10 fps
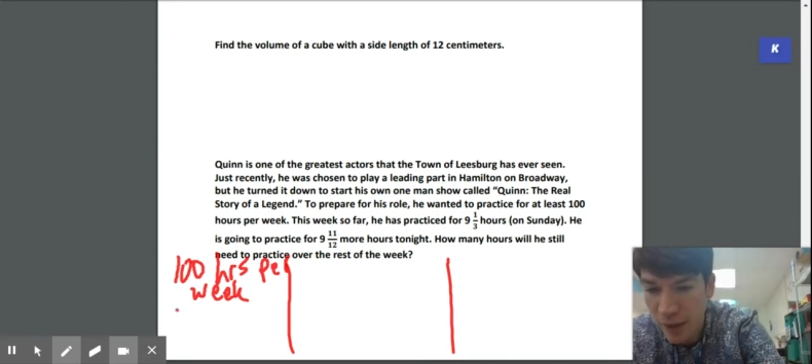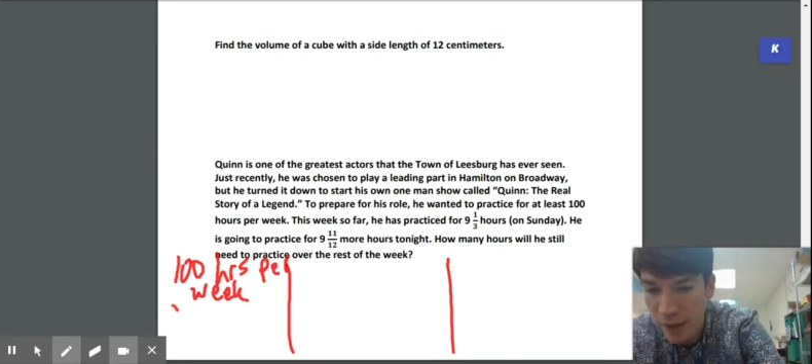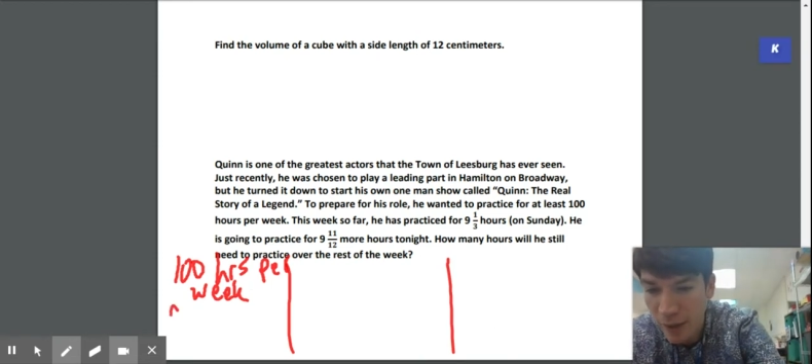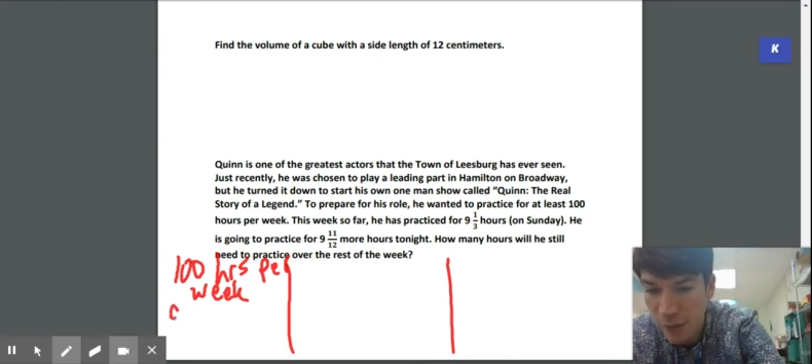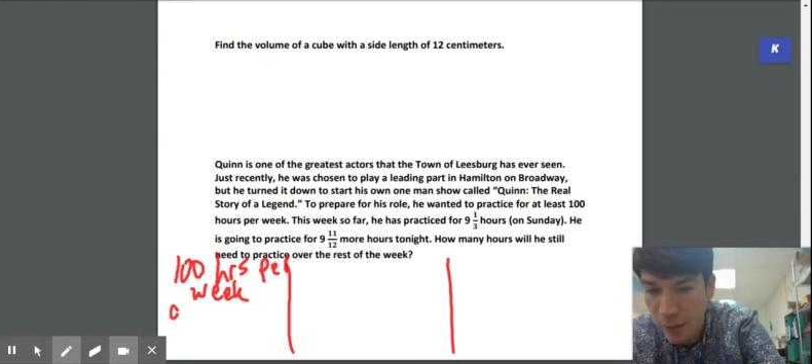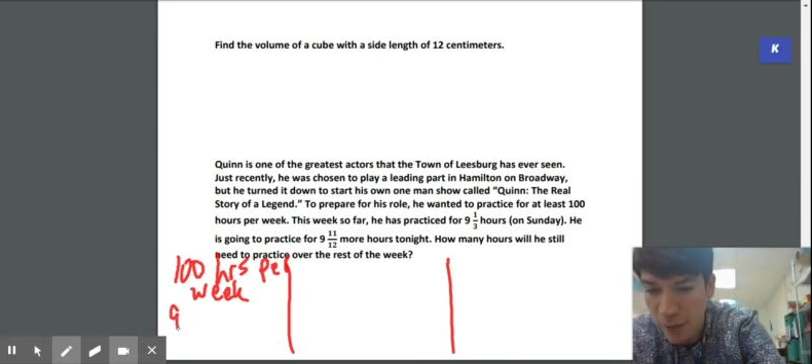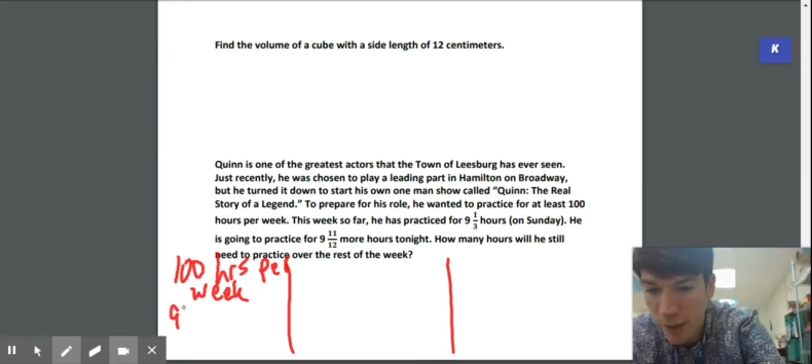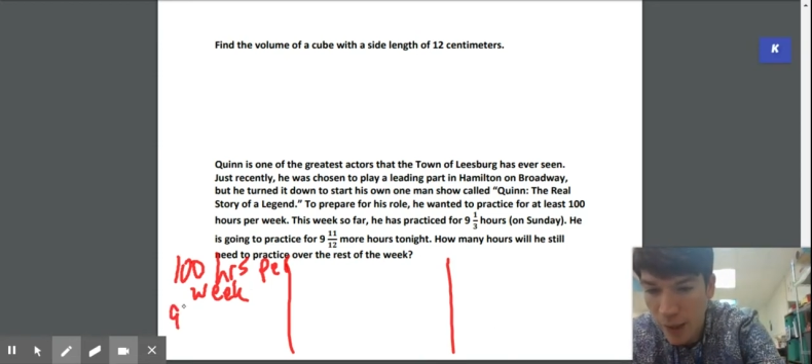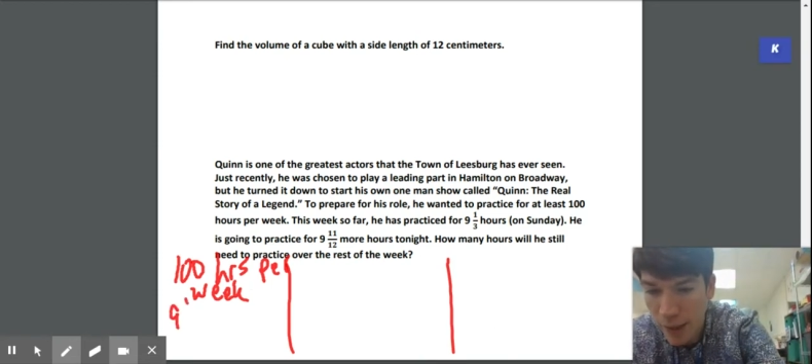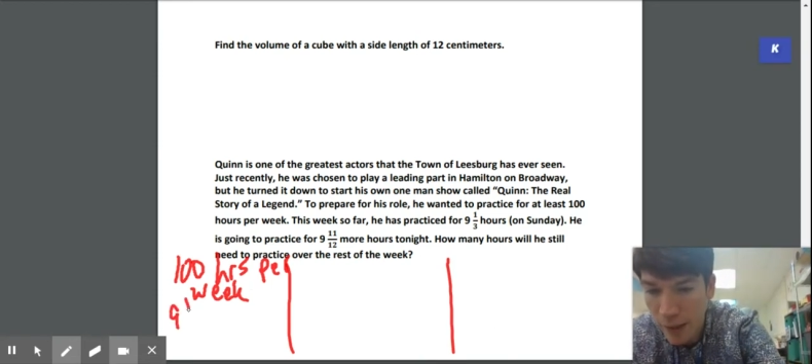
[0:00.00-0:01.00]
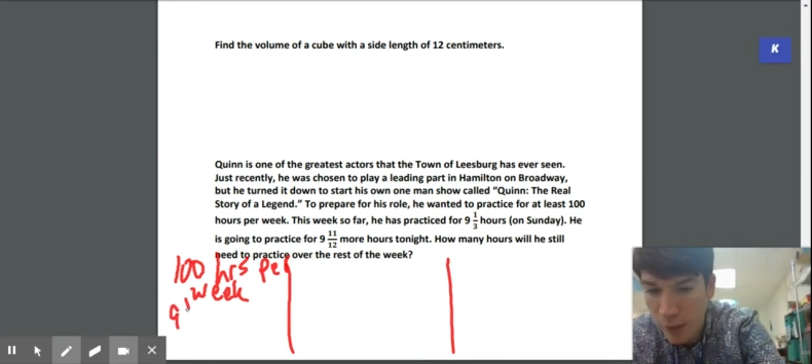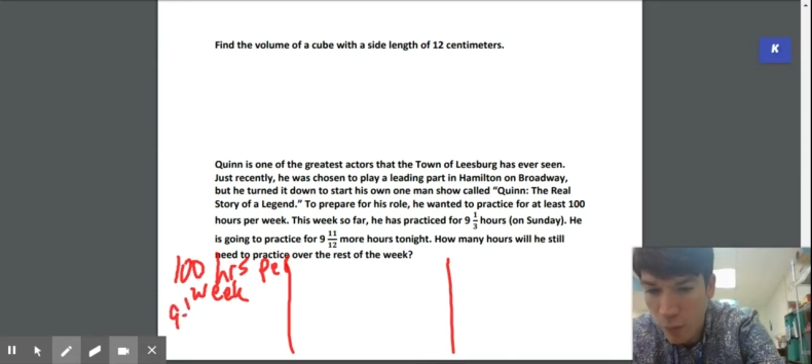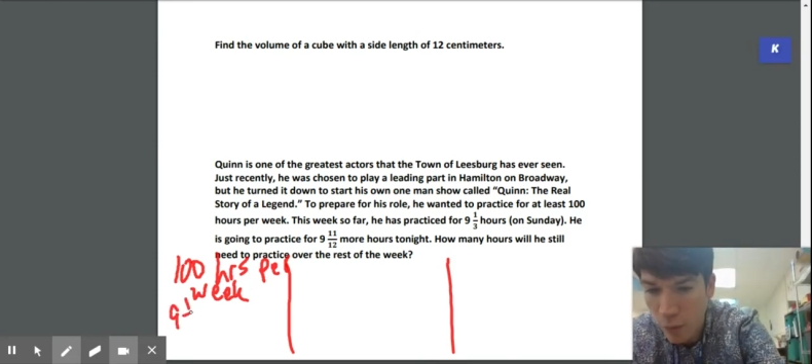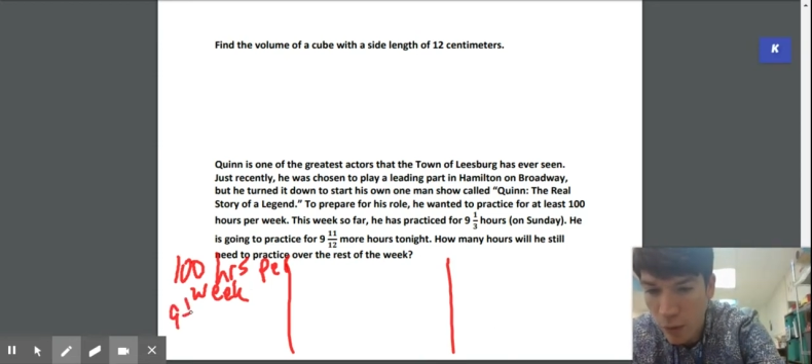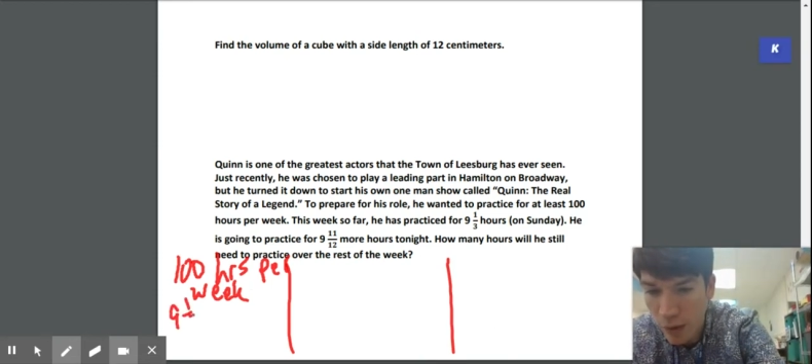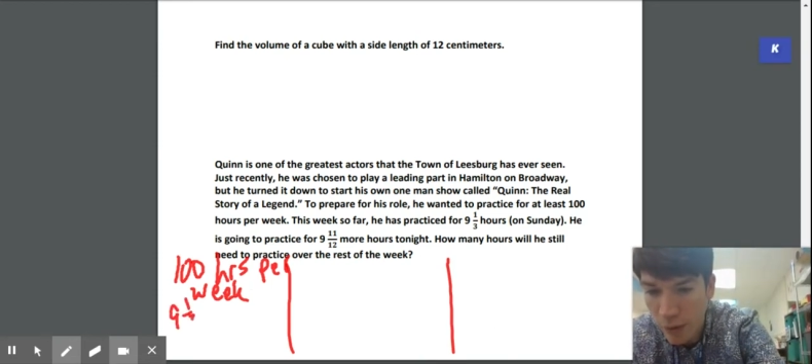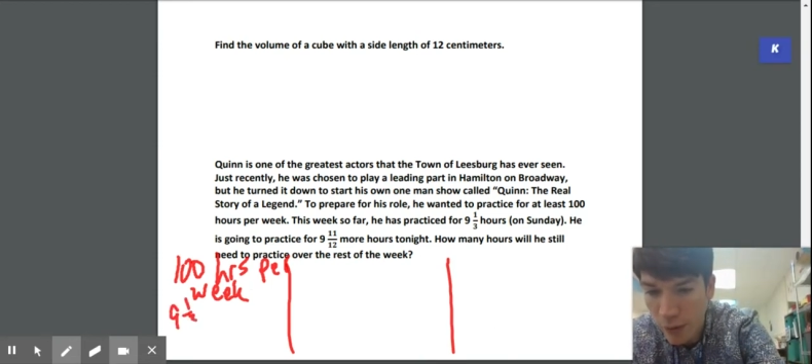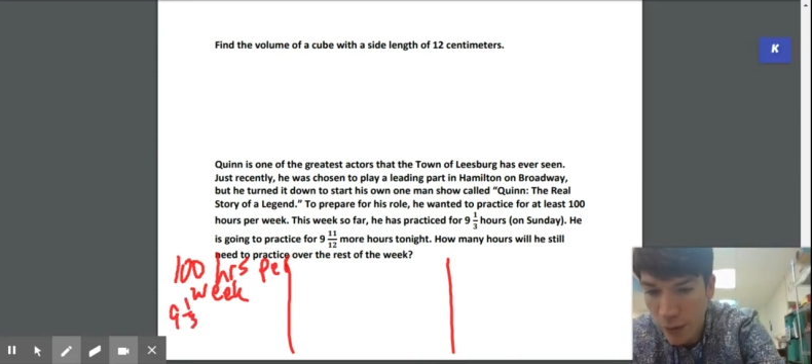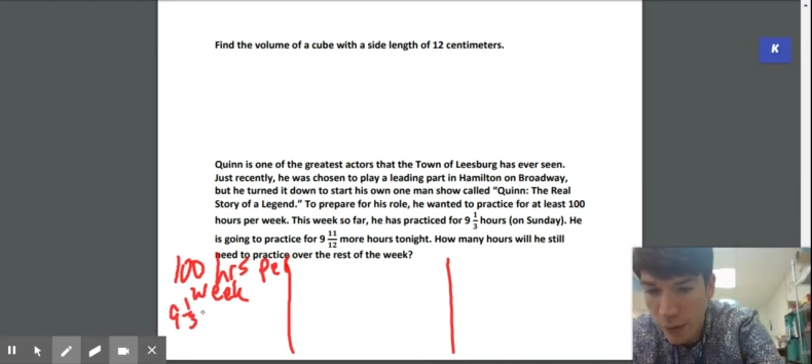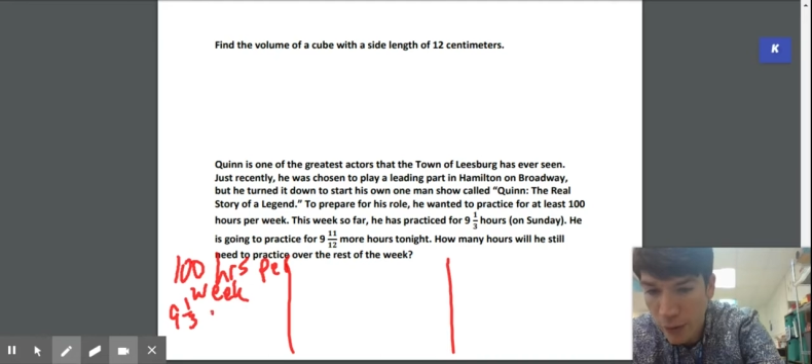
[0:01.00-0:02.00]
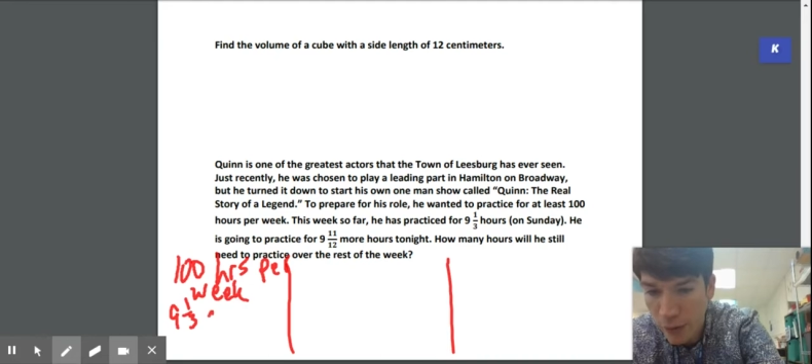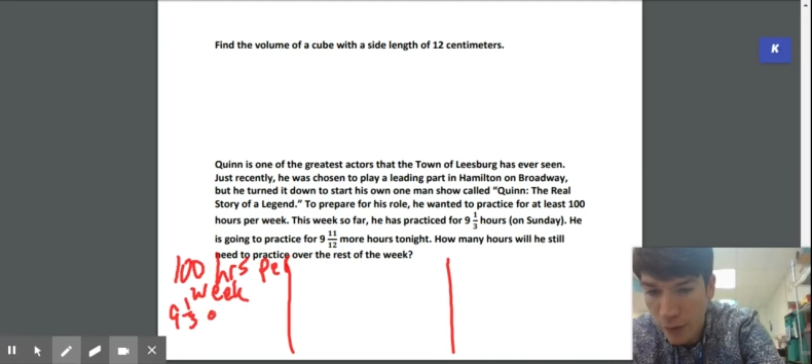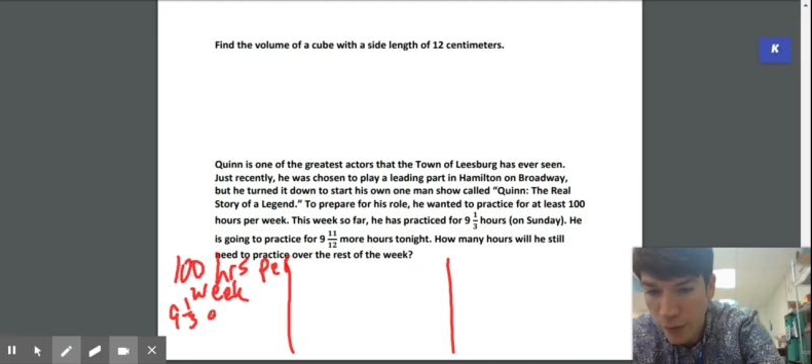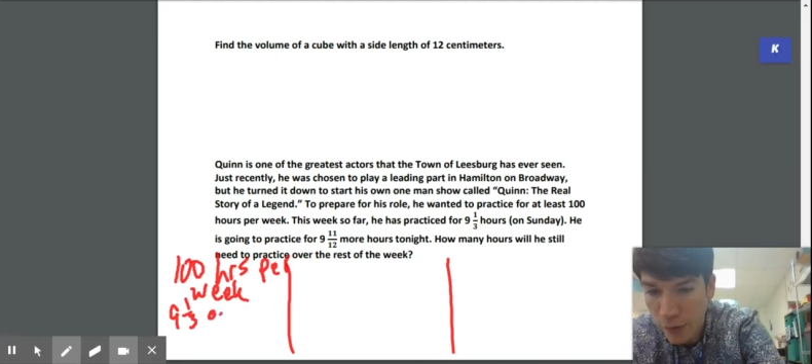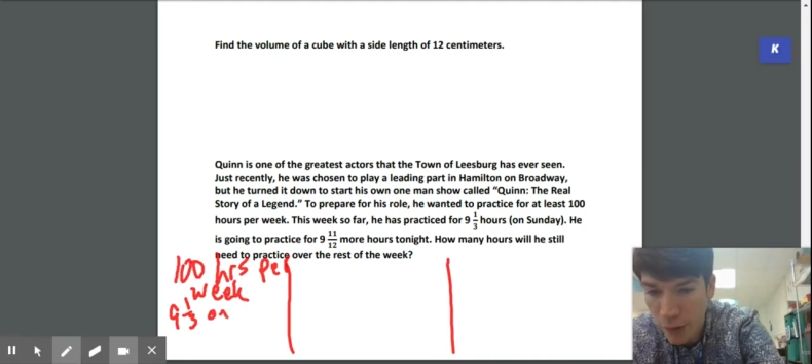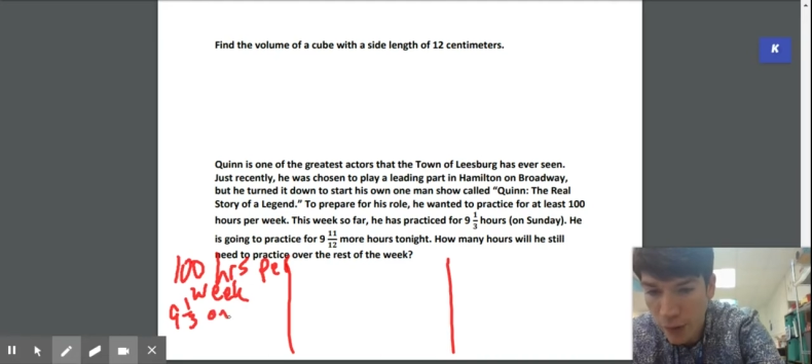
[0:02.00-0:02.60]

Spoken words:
So 9 1/3